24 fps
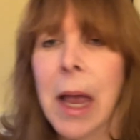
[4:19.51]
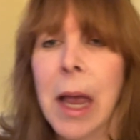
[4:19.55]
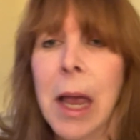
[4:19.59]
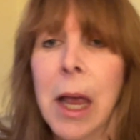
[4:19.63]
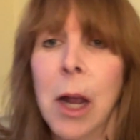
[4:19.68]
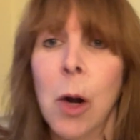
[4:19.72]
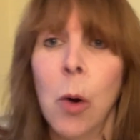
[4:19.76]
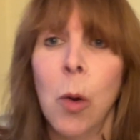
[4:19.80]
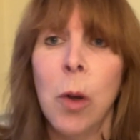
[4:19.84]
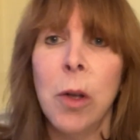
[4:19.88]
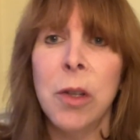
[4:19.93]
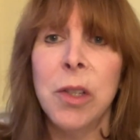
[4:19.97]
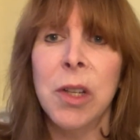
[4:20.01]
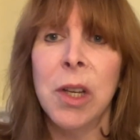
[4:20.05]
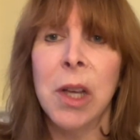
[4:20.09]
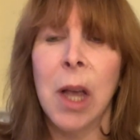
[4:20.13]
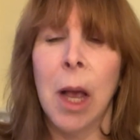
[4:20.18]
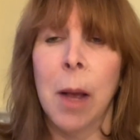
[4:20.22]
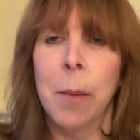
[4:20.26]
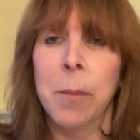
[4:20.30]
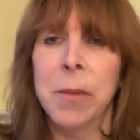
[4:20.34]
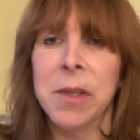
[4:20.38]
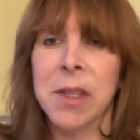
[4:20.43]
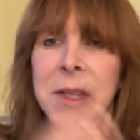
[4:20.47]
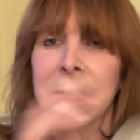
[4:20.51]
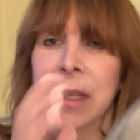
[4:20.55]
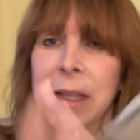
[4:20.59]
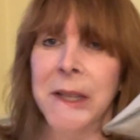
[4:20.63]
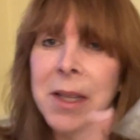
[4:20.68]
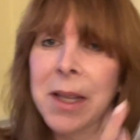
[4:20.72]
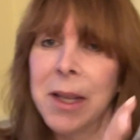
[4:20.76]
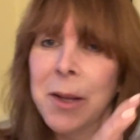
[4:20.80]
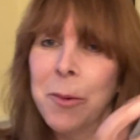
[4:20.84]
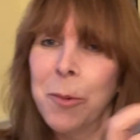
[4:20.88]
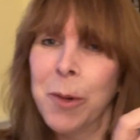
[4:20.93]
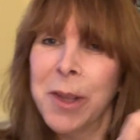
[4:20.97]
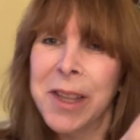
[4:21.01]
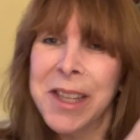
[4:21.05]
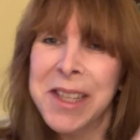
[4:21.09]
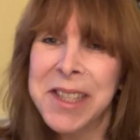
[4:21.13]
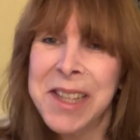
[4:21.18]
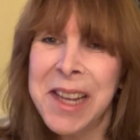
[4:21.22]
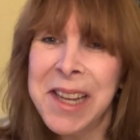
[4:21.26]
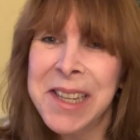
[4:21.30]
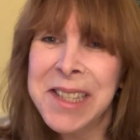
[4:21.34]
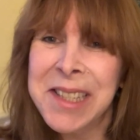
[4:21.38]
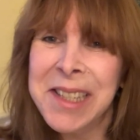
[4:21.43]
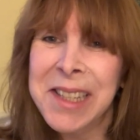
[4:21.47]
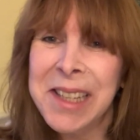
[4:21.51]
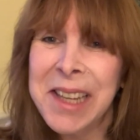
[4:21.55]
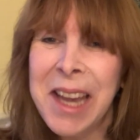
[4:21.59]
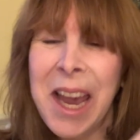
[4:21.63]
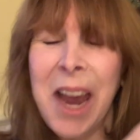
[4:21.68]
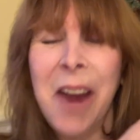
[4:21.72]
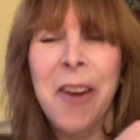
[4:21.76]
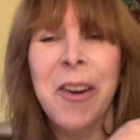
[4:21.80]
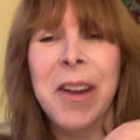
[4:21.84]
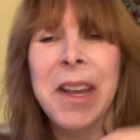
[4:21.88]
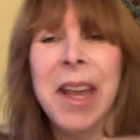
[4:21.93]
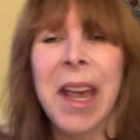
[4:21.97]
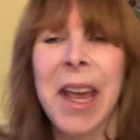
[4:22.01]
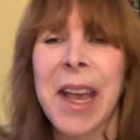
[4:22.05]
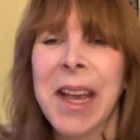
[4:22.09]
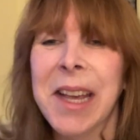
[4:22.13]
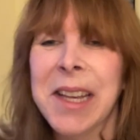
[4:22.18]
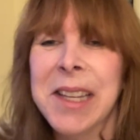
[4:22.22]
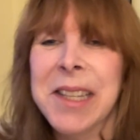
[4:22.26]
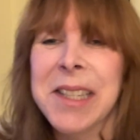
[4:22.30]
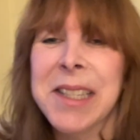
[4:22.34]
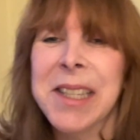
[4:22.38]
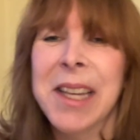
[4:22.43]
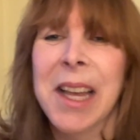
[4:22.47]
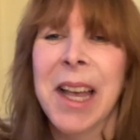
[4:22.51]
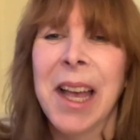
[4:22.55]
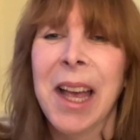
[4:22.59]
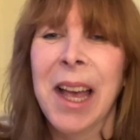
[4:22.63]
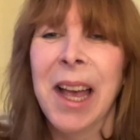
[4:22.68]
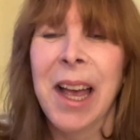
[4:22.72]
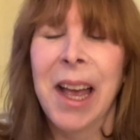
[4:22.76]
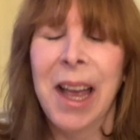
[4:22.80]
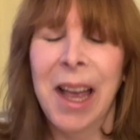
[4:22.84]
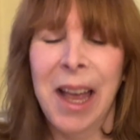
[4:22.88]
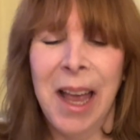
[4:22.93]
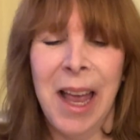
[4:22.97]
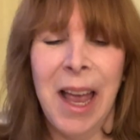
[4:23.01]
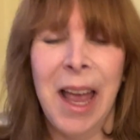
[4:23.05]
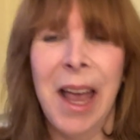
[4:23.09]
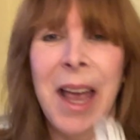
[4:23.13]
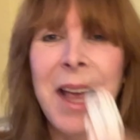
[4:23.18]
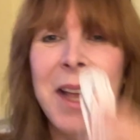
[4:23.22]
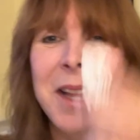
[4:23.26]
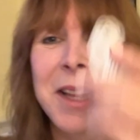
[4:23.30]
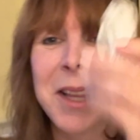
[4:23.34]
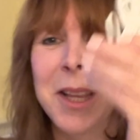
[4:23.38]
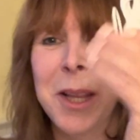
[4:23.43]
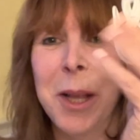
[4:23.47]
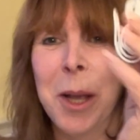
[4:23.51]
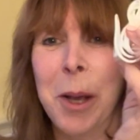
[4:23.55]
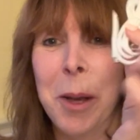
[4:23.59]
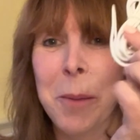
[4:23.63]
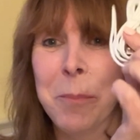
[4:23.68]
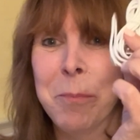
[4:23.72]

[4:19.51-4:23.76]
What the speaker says: It also comes with this nice little carry case and